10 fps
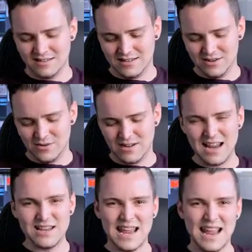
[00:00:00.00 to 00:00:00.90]
you know,
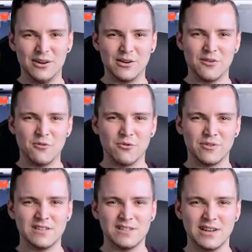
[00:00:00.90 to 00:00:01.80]
getting your hair looking all
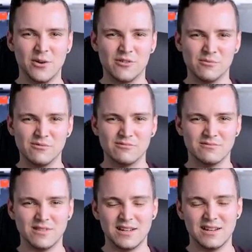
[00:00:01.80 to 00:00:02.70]
greasy and horrible.
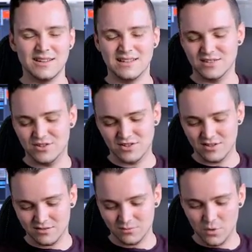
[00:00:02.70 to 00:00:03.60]
Yeah, it just
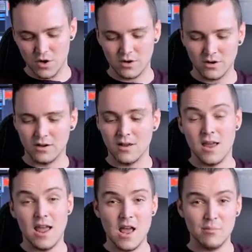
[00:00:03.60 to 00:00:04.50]
doesn't work.
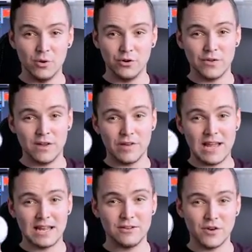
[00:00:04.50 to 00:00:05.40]
Hairbond, on the other
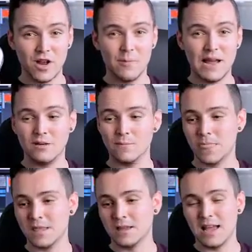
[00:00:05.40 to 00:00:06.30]
hand, have come out,
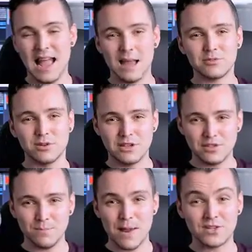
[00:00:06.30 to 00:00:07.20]
absolutely
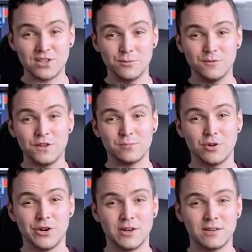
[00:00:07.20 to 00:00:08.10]
smashed it with this
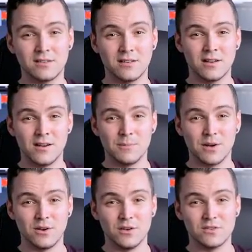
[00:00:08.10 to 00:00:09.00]
product
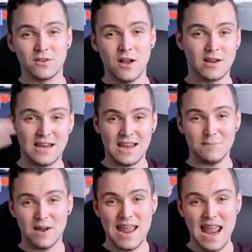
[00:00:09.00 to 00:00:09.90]
because I can keep
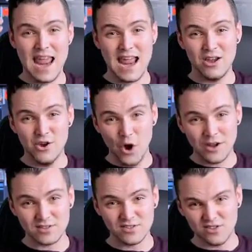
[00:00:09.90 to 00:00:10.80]
my hair
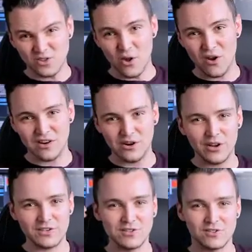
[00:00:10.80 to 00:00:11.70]
nice and sturdy,
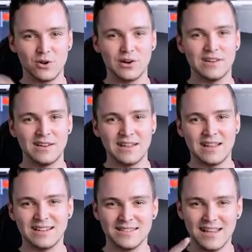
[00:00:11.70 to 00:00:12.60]
nice and solid,
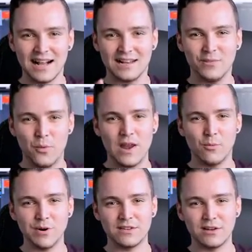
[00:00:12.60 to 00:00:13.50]
exactly the way I
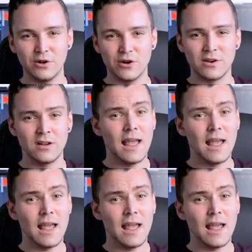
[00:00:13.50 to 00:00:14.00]
want it to look,